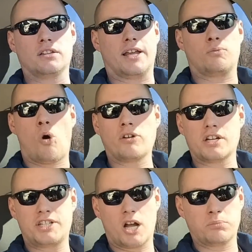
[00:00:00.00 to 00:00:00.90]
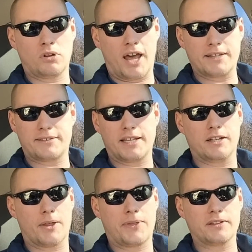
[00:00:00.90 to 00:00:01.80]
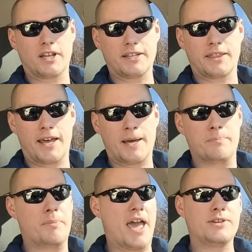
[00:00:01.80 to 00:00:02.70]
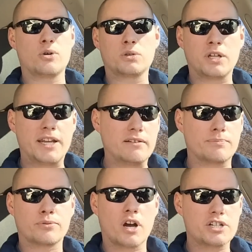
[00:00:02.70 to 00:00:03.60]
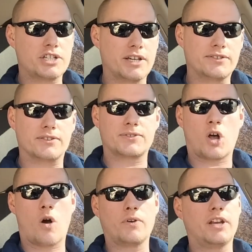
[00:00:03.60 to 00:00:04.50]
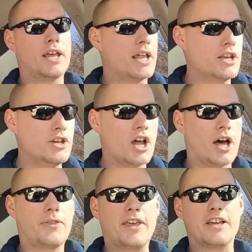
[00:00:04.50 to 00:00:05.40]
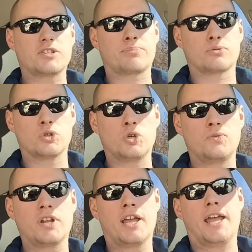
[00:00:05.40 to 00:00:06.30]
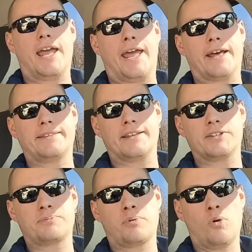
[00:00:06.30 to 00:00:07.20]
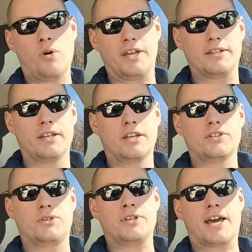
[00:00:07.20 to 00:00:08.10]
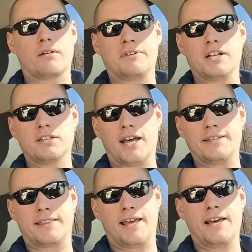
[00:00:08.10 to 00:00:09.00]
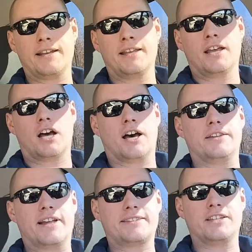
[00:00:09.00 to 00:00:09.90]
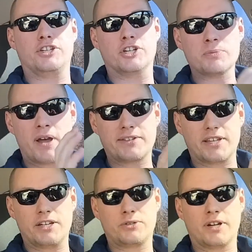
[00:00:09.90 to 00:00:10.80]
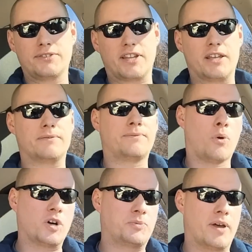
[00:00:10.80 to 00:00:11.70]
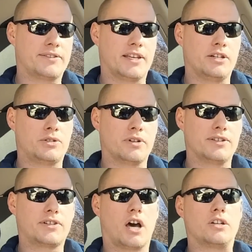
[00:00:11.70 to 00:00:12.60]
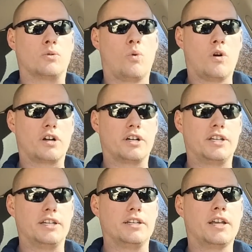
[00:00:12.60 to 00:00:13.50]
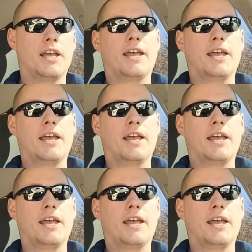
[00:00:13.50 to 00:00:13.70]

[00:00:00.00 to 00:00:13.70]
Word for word: like walnut shell blasting, nothing like that. Manual cleaning of brushes and solvent. Nothing is approved at this point. So you got to realize that, uh, and that's in your best interest and Ford's best interest under warranty.